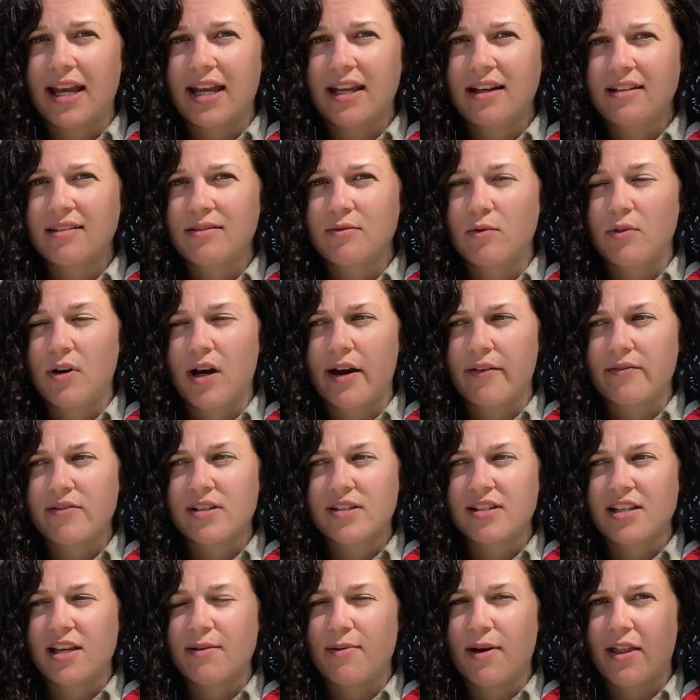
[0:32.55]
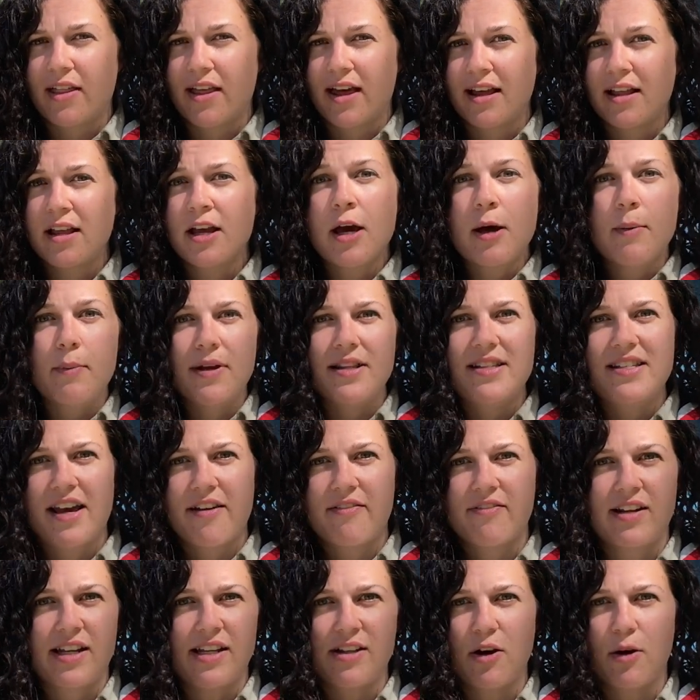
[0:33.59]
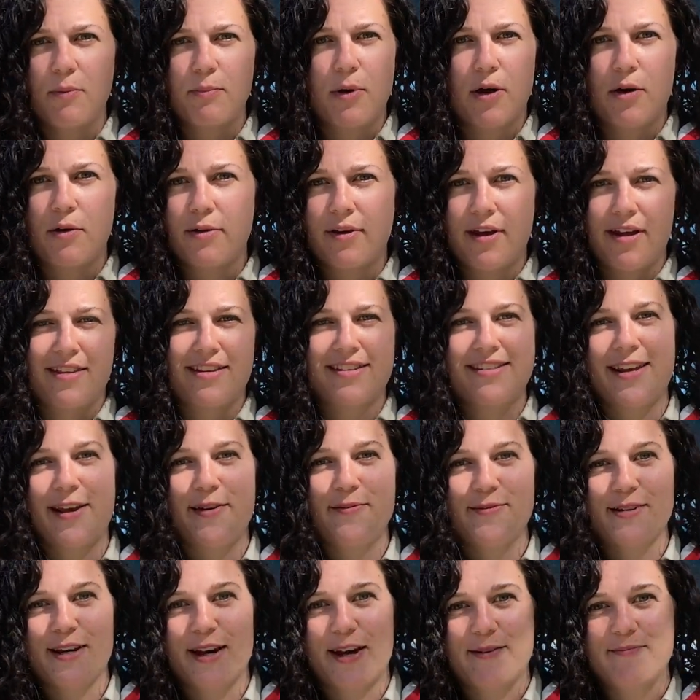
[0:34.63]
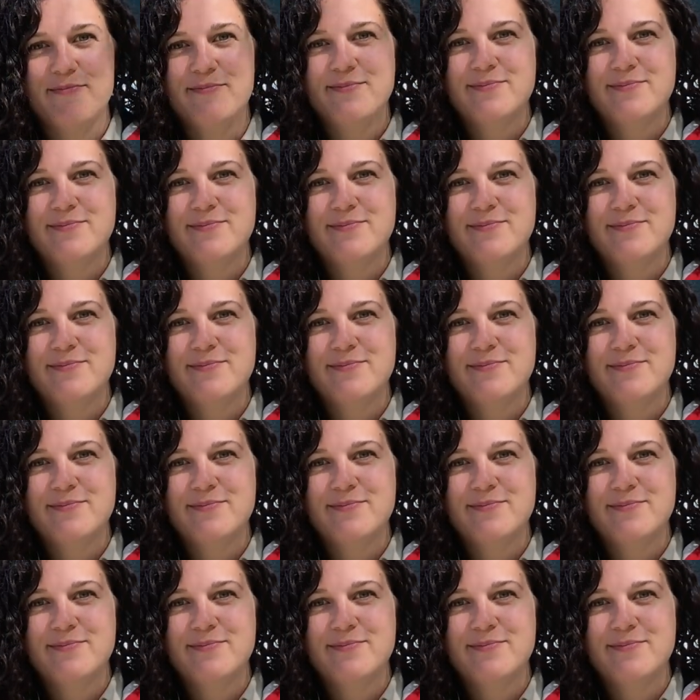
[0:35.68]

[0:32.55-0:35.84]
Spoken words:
We'll have to see about that, but definitely not both at the same time.